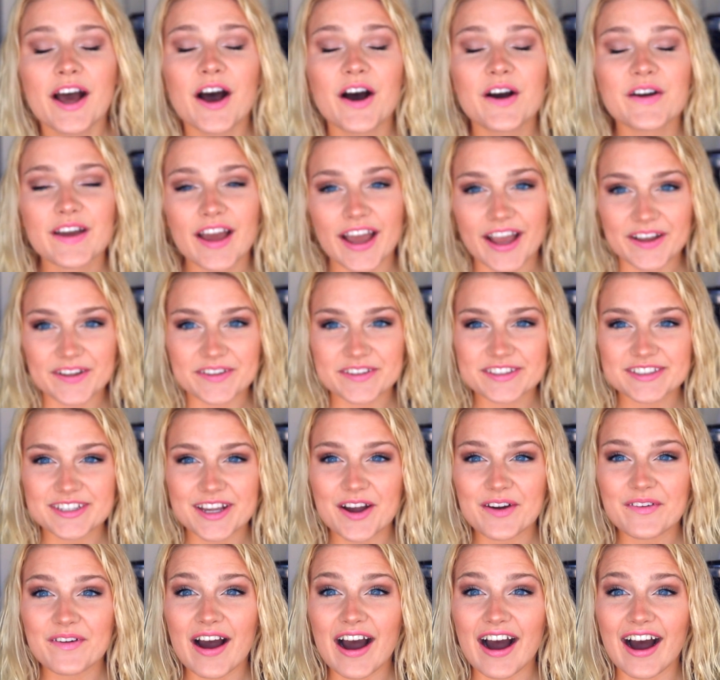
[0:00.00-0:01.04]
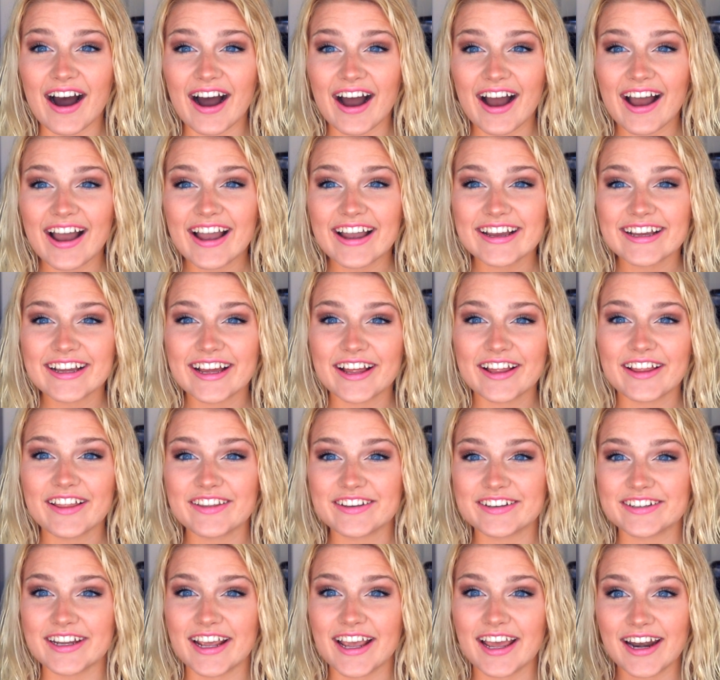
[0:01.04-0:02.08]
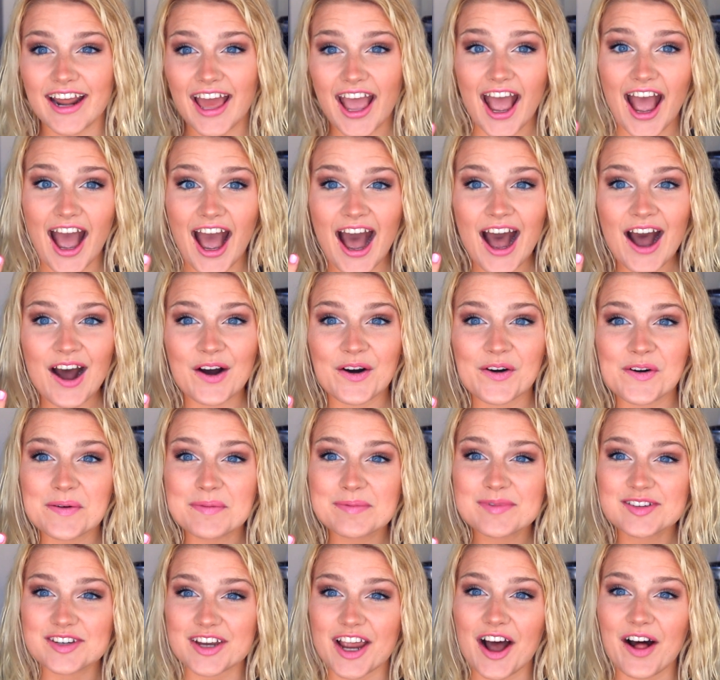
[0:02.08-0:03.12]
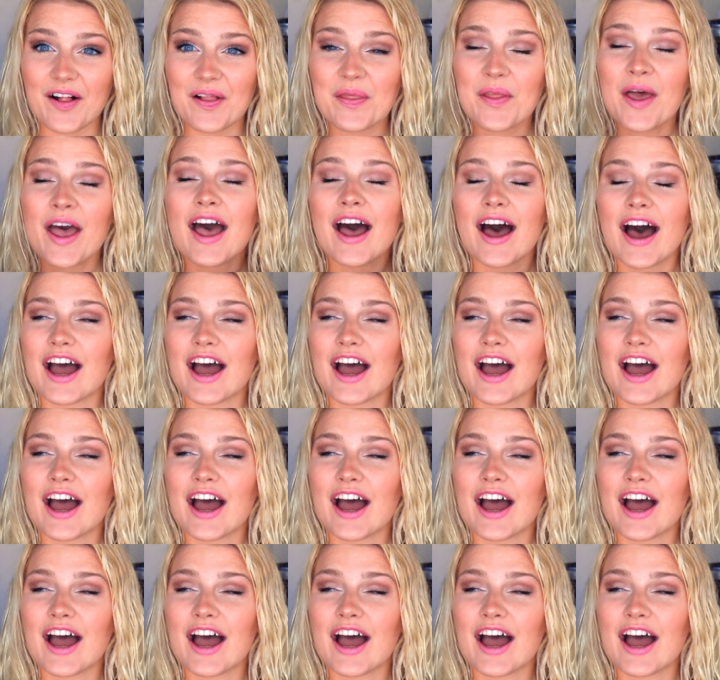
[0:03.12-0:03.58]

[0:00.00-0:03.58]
Okay, so I did at-home gel.